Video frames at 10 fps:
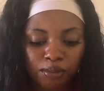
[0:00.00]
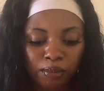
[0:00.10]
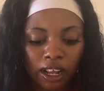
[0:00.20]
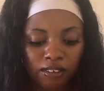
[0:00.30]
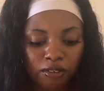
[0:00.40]

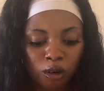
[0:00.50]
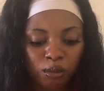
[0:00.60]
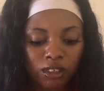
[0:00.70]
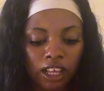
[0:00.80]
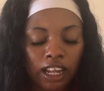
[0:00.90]

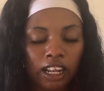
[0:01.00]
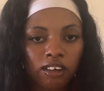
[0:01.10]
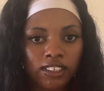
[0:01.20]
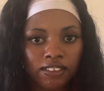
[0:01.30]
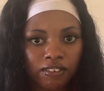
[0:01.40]
platforms allow
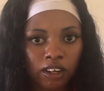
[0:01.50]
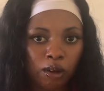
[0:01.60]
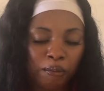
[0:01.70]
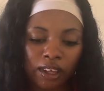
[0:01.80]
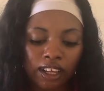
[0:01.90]

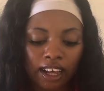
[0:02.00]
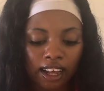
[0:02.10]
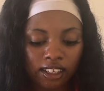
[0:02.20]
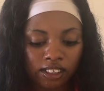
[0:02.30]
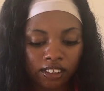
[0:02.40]
developing
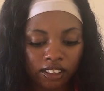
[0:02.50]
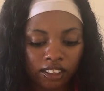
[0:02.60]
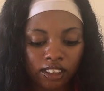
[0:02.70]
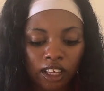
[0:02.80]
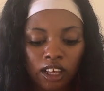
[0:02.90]
countries